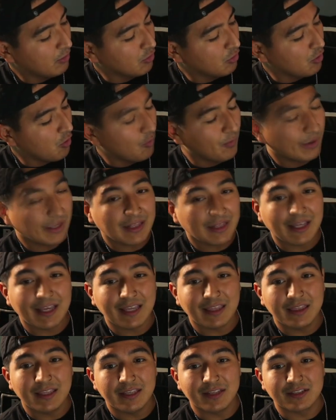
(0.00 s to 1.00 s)
going
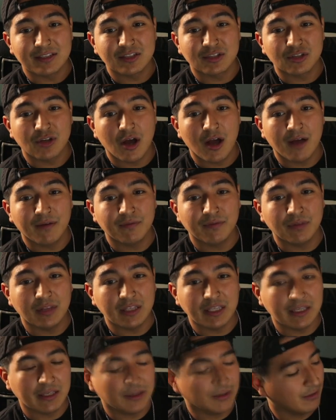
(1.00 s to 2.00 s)
like this
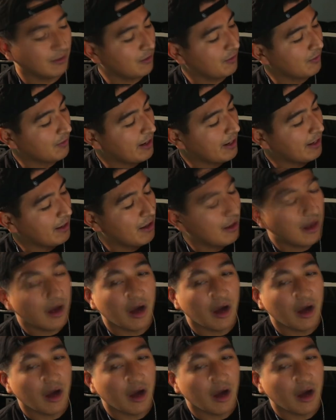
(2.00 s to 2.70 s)
softly, all right?